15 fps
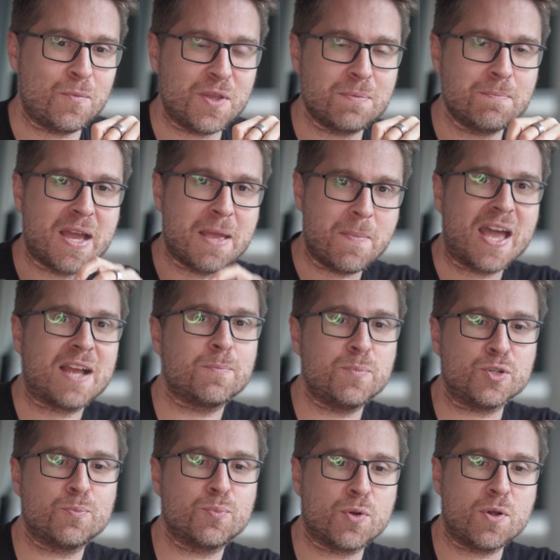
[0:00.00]
with my
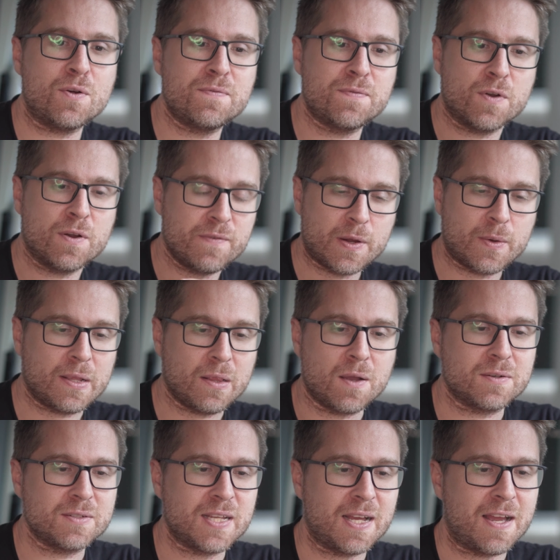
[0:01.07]
MacBook Pro for a very
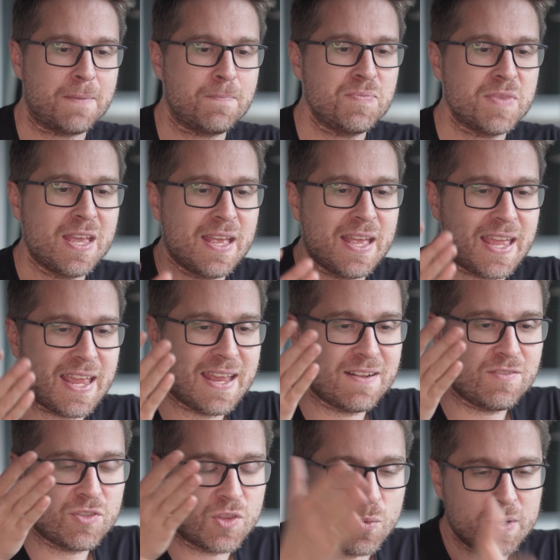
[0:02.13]
long time.
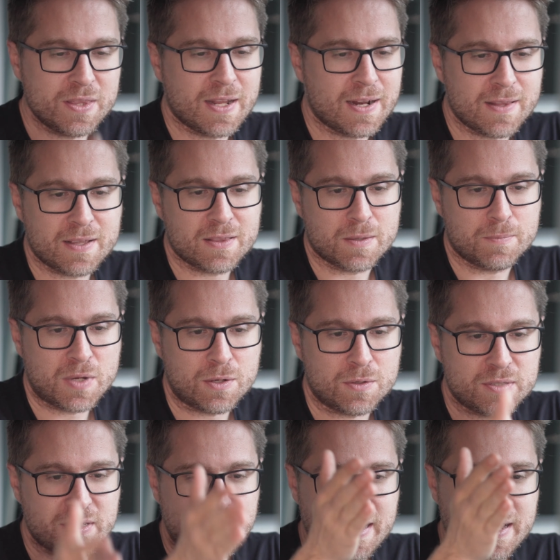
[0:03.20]
And the one that I like the
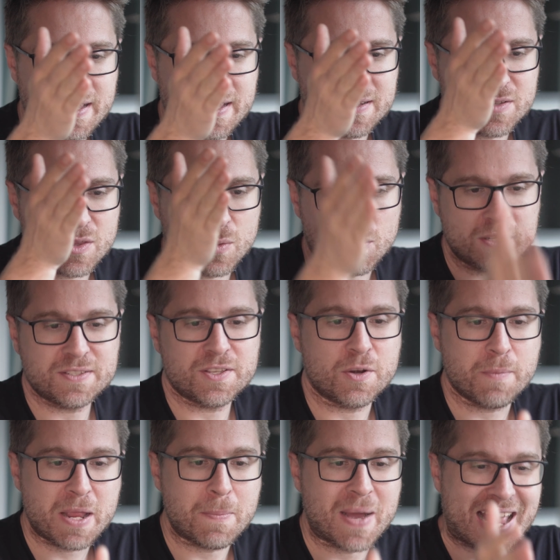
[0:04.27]
most is the ones that
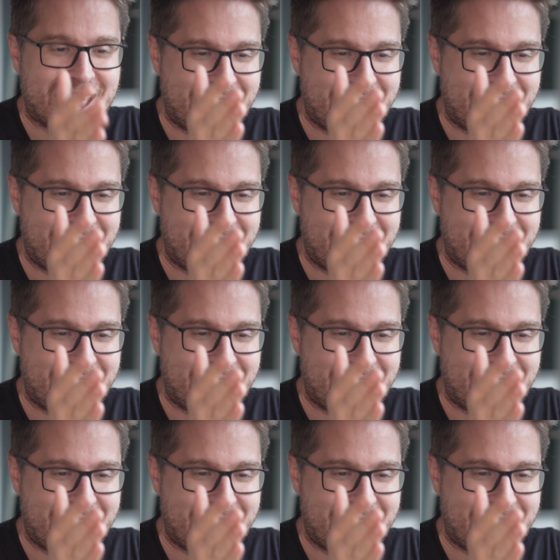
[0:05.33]
are made by